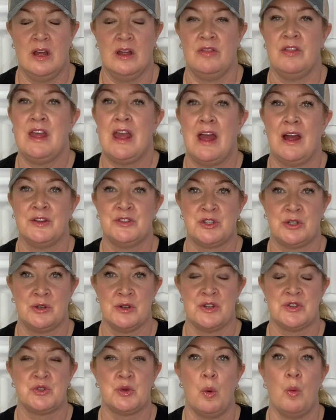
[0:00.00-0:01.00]
the answer
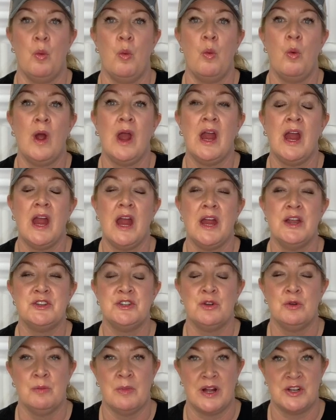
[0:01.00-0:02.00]
is way
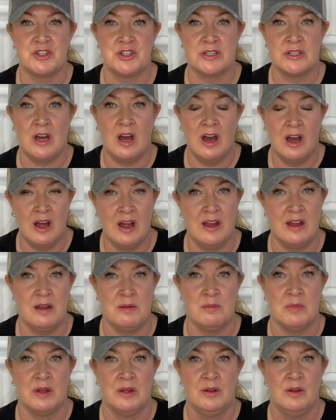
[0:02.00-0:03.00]
too much
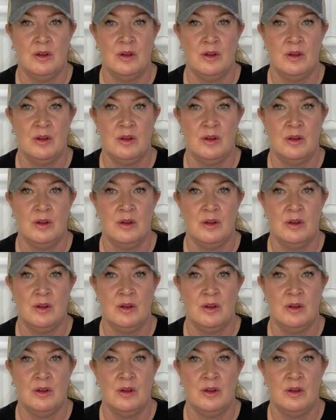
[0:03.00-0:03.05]
time.